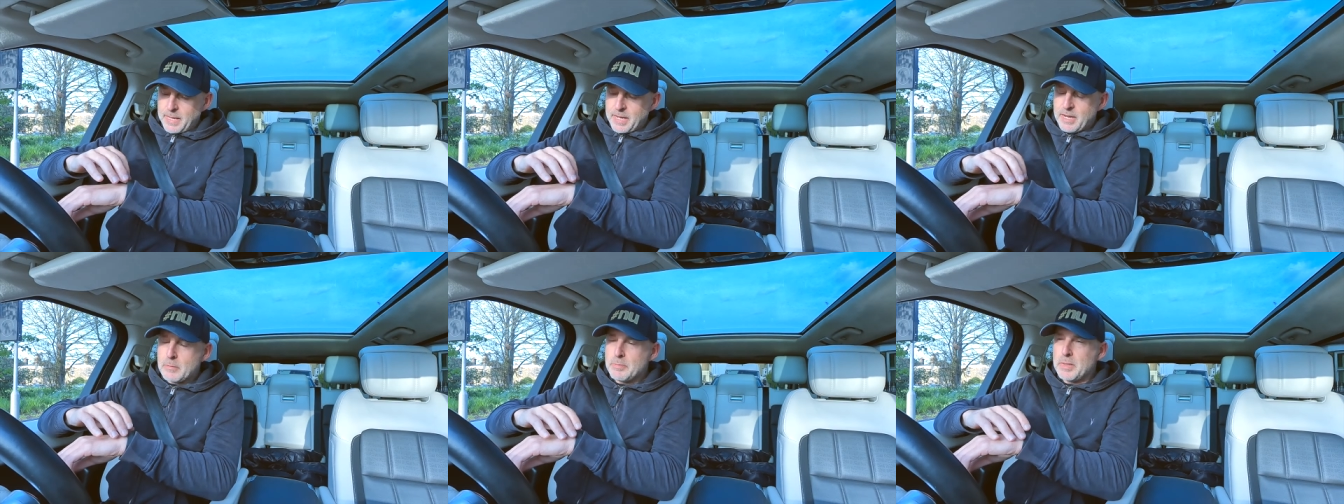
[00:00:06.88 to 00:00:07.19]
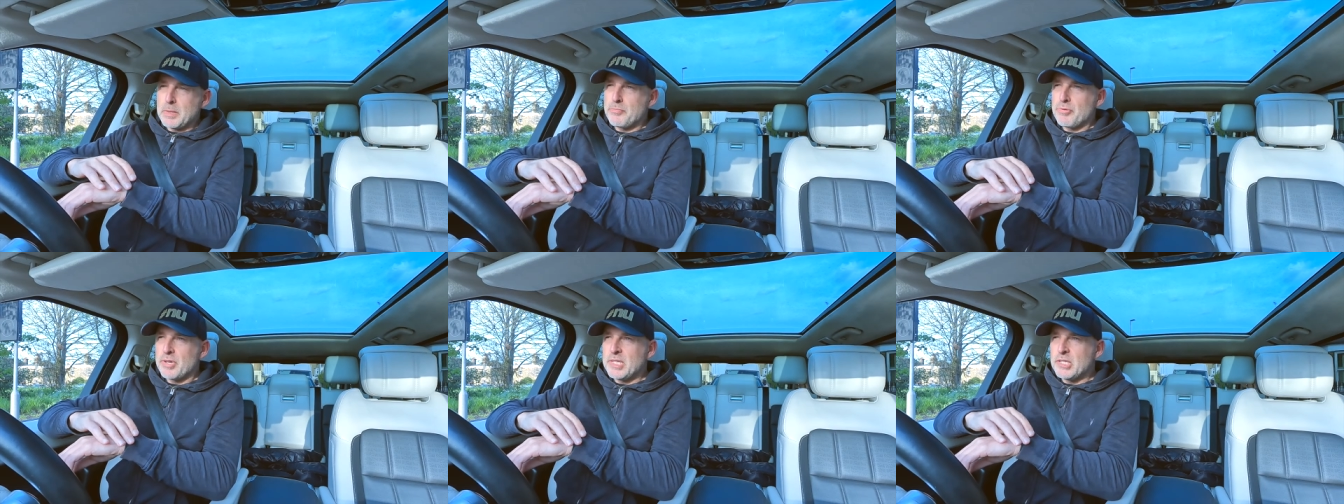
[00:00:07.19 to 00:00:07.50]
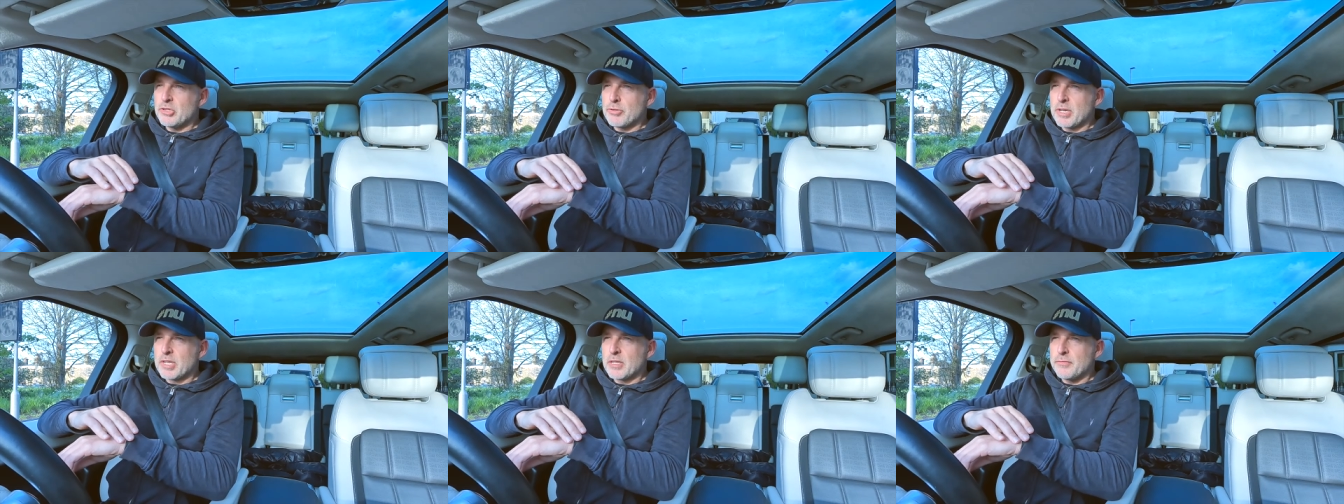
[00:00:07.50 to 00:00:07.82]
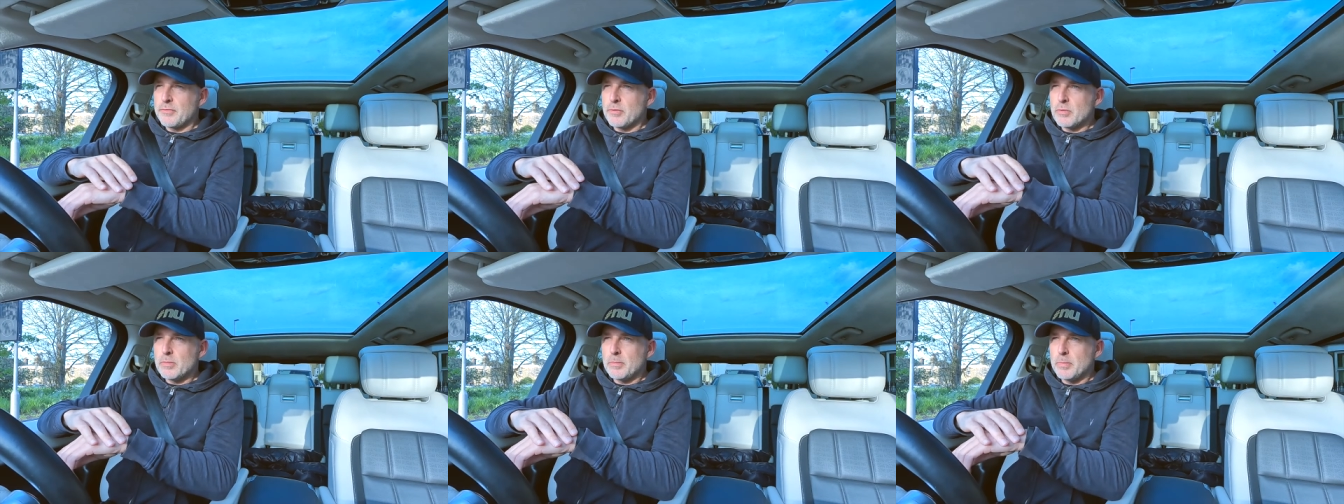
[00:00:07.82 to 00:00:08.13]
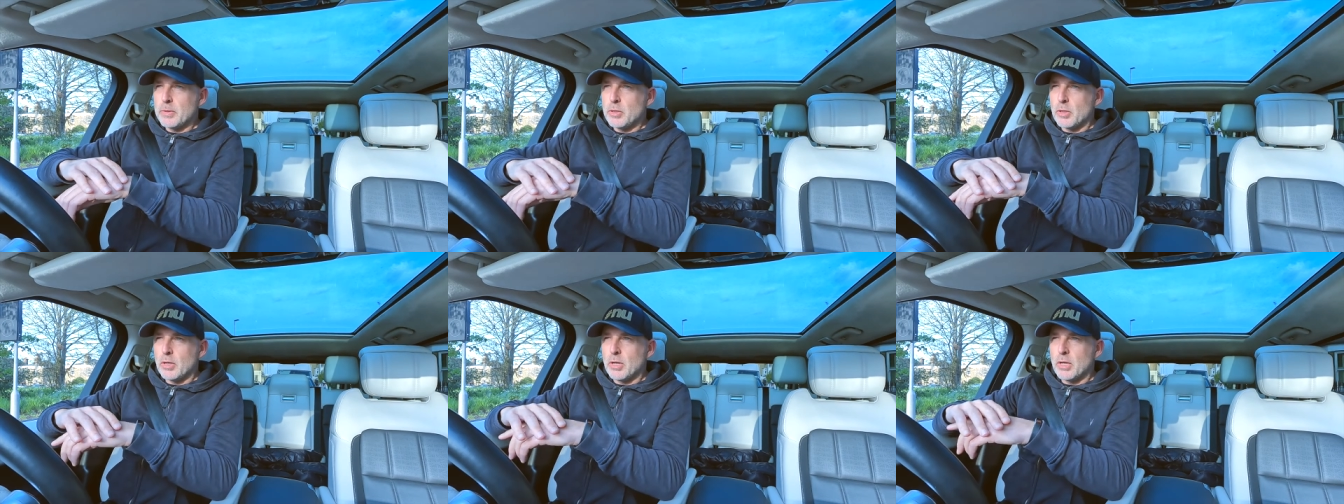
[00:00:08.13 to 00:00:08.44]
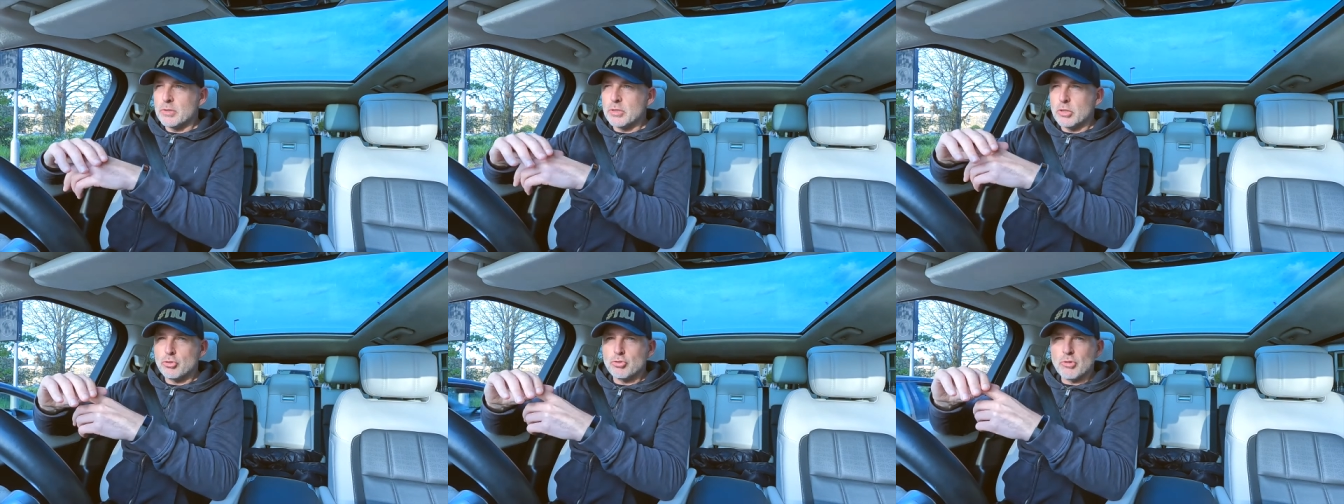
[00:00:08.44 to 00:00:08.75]
has been pretty stressful. We've got
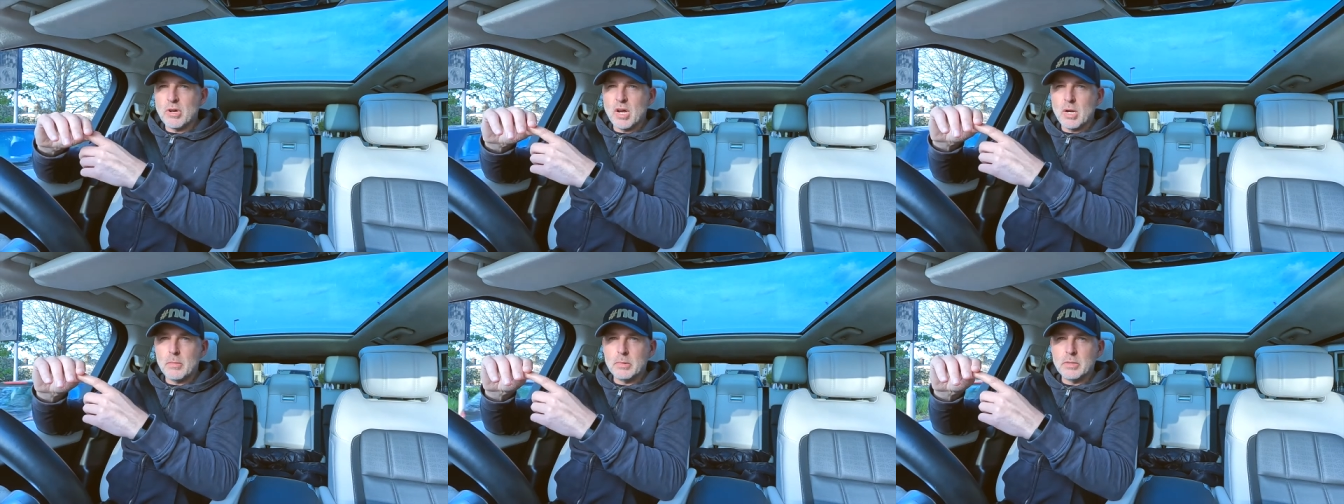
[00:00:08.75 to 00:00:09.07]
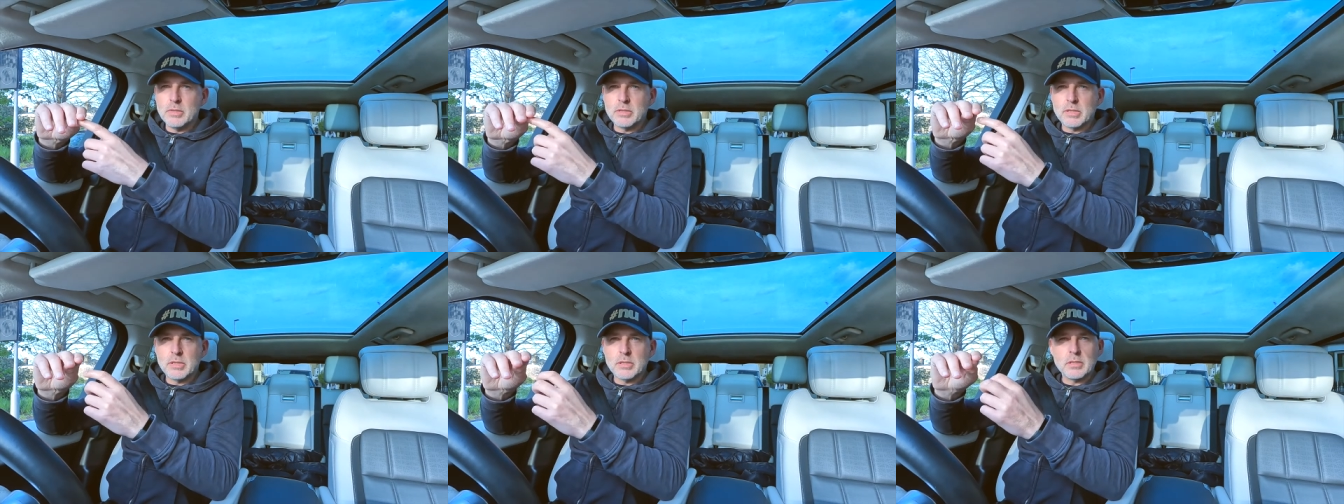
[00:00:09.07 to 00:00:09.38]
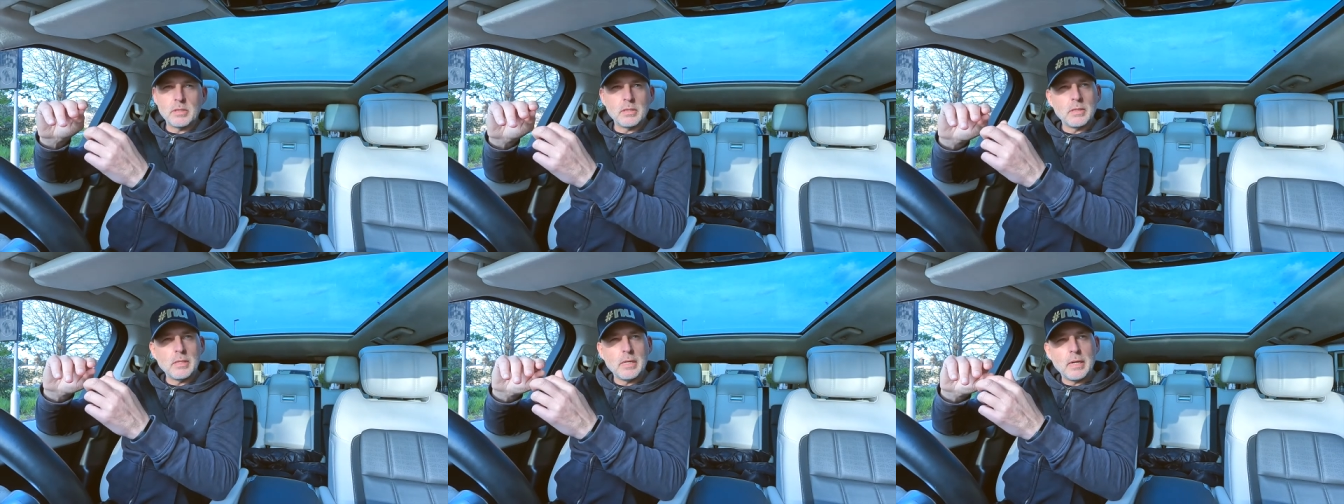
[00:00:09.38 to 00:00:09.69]
lots of dramas